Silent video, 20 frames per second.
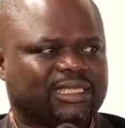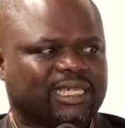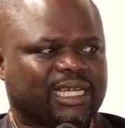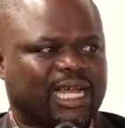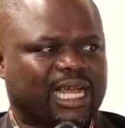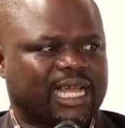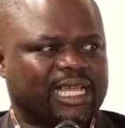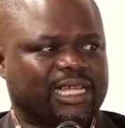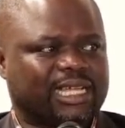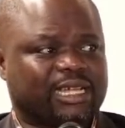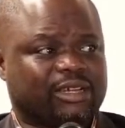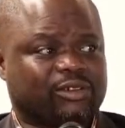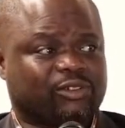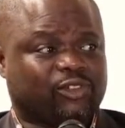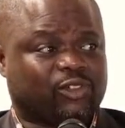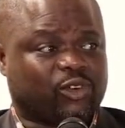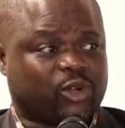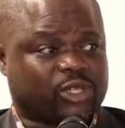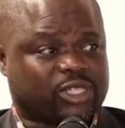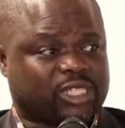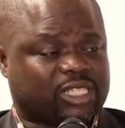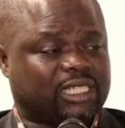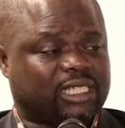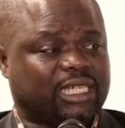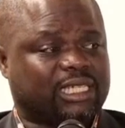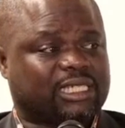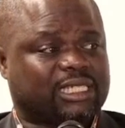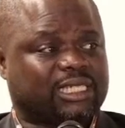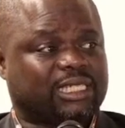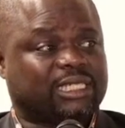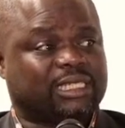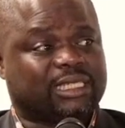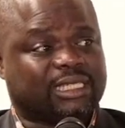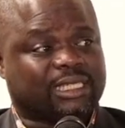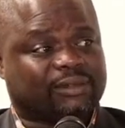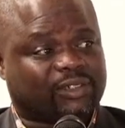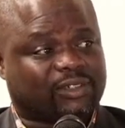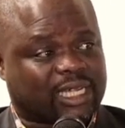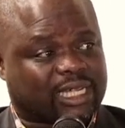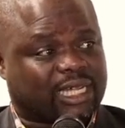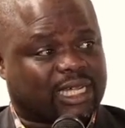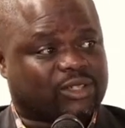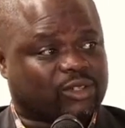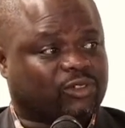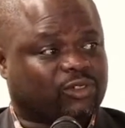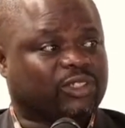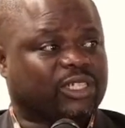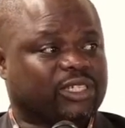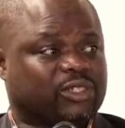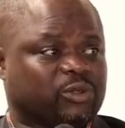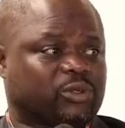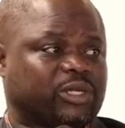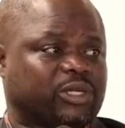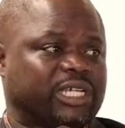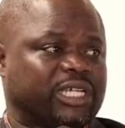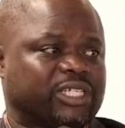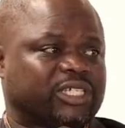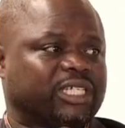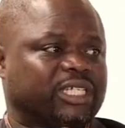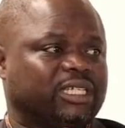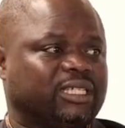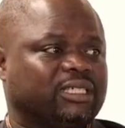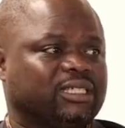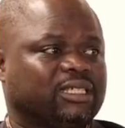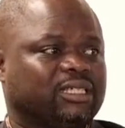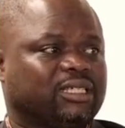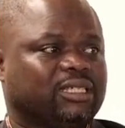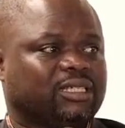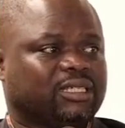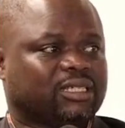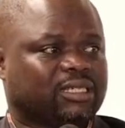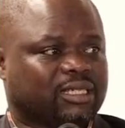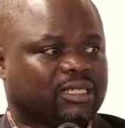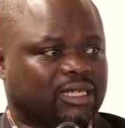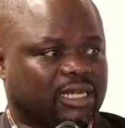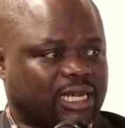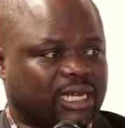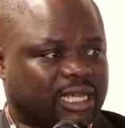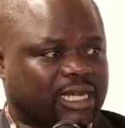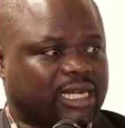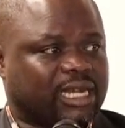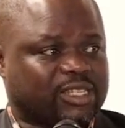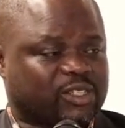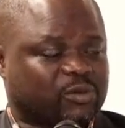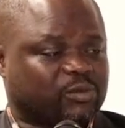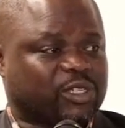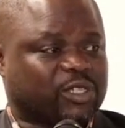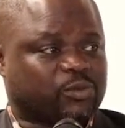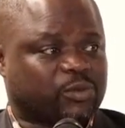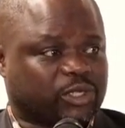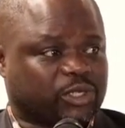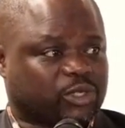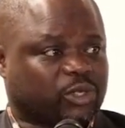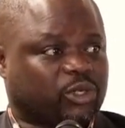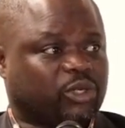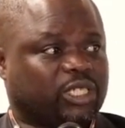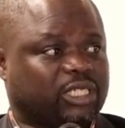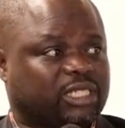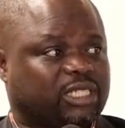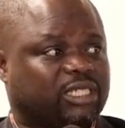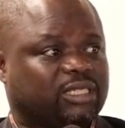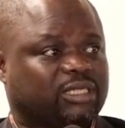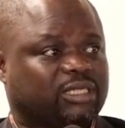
I enforced that in the Faculty of Education, learners must be taught,